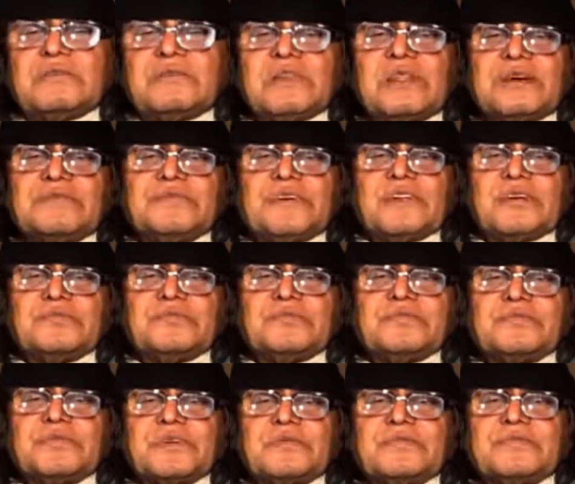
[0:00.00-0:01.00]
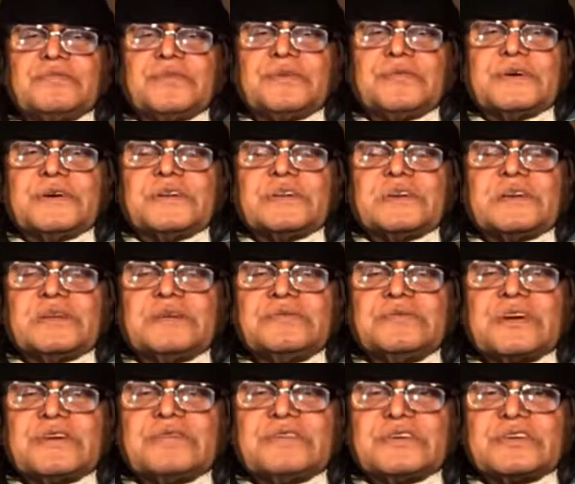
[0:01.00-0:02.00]
level of poverty and
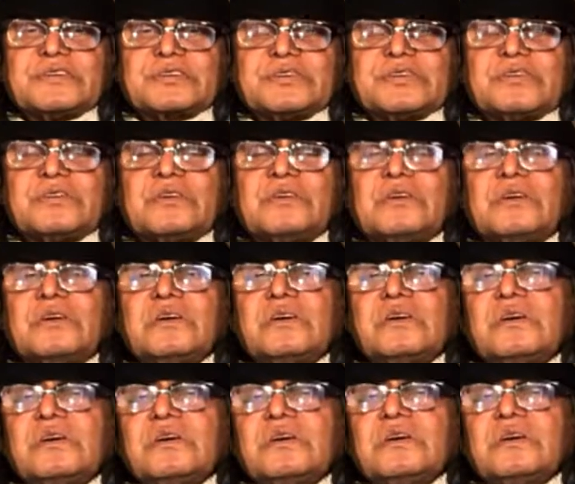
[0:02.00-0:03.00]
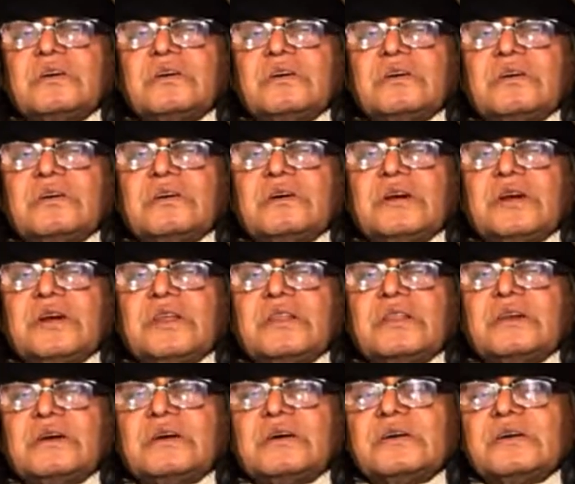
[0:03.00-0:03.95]
deprivation in